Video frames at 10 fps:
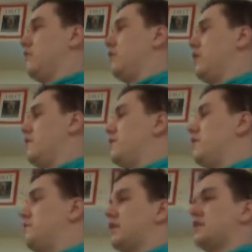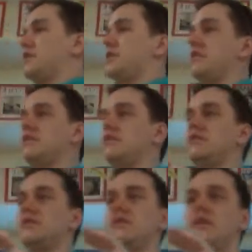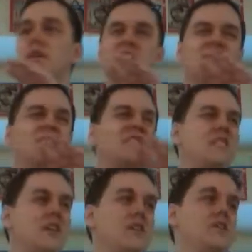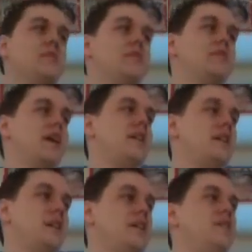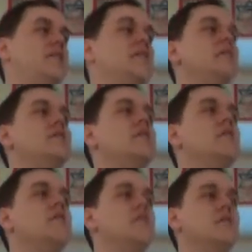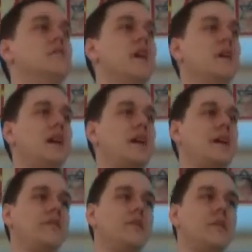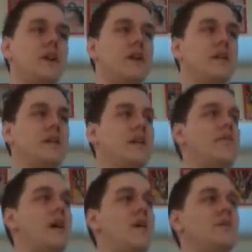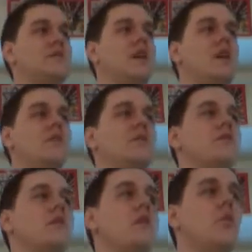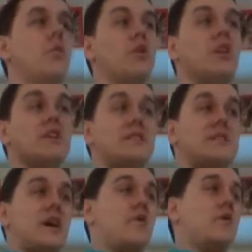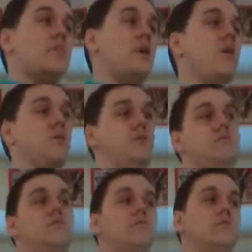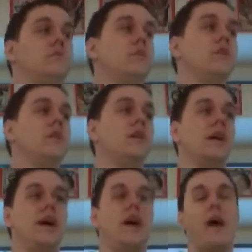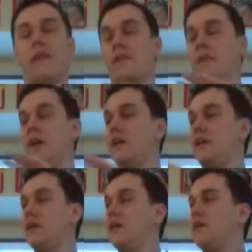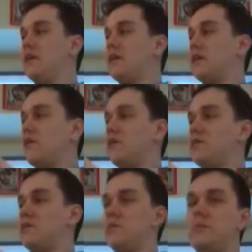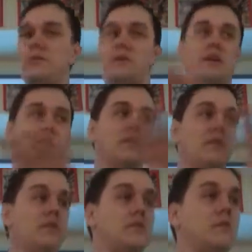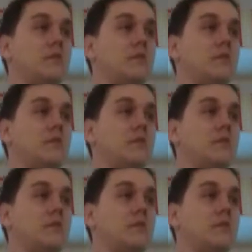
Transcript: whatever the picture is, it starts with that letter. So that'll kind of give you an idea of how it sounds. We're going to sound them out. Okay, and then you're going to be looking, there's